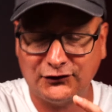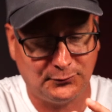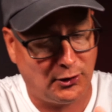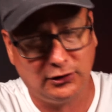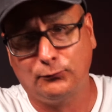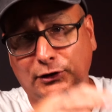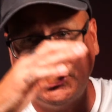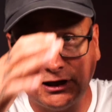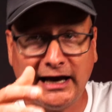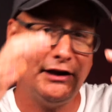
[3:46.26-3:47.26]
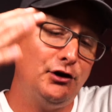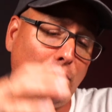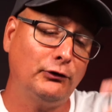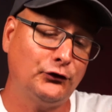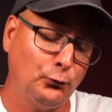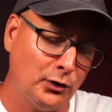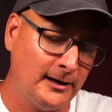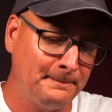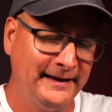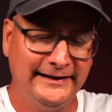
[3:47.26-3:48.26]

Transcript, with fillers: smaller one. You kind of know what you want.